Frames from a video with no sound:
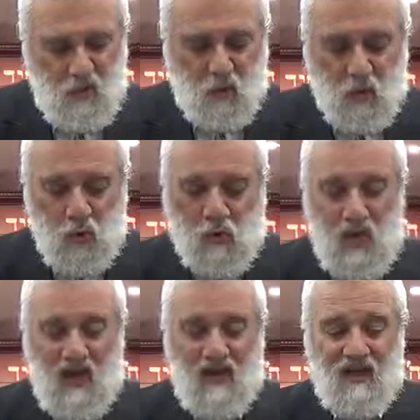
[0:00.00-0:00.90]

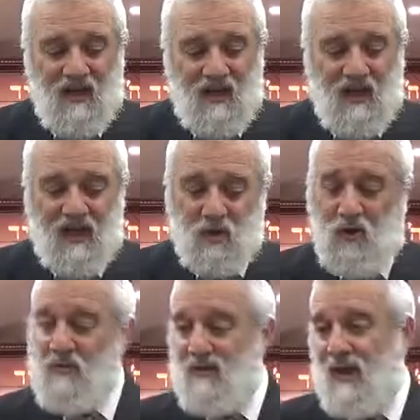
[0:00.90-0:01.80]
Ukudushai, hi
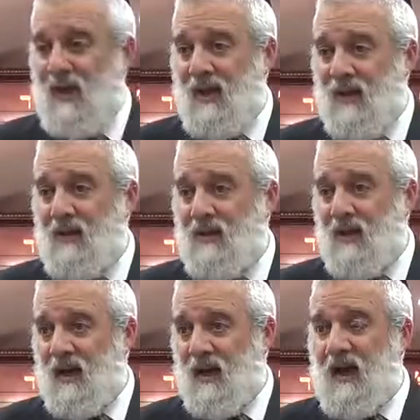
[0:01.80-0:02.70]
lashon avdalah.
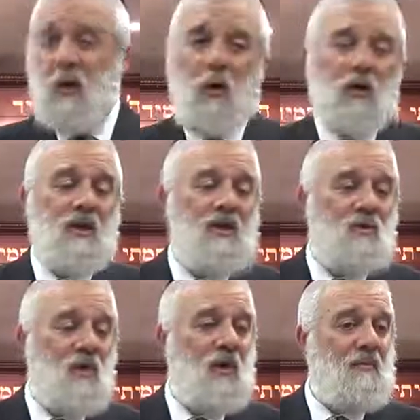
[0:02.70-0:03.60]
And
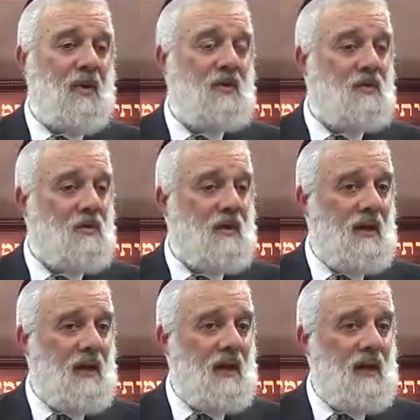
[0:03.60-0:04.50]
holiness really means,
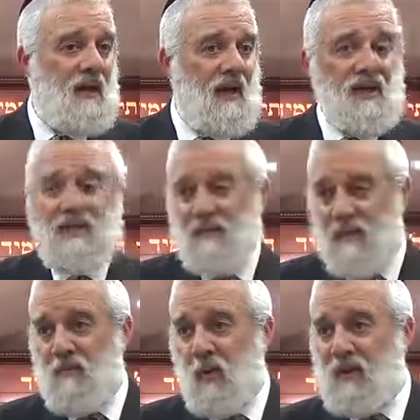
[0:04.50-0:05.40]
as I
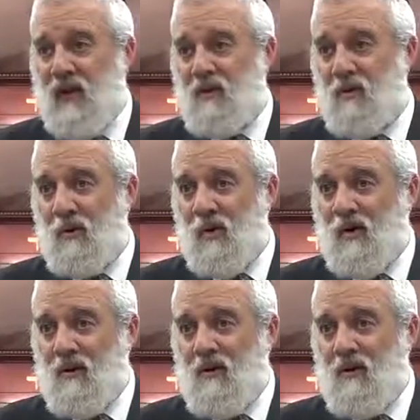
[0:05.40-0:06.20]
pointed out early,